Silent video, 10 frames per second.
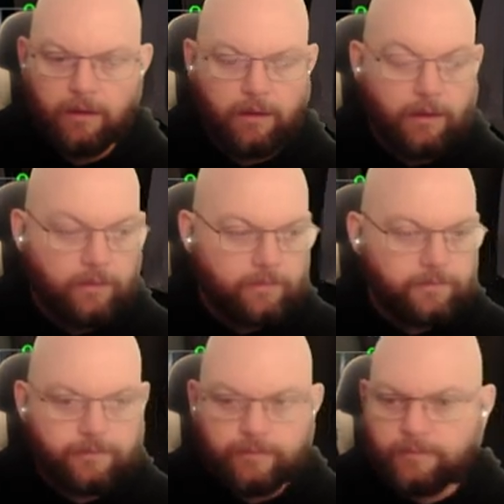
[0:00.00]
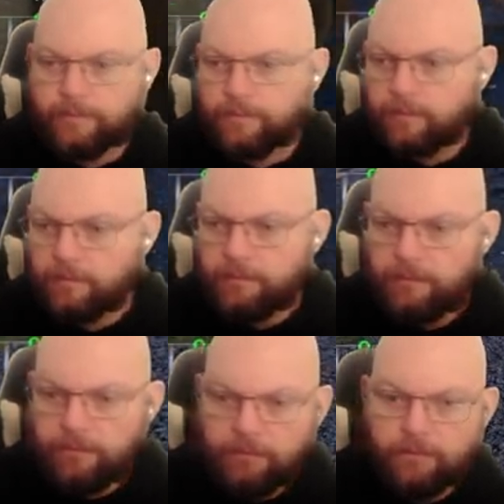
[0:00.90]

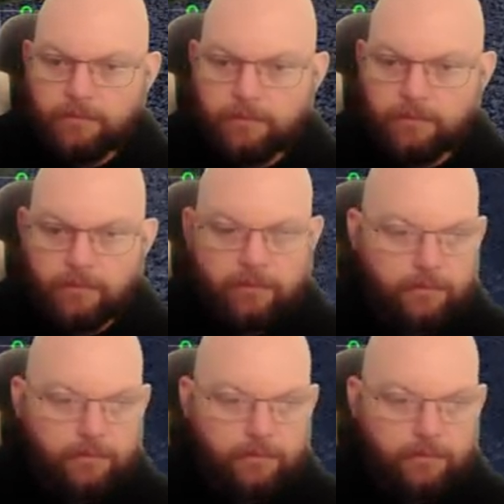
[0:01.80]
[no speech]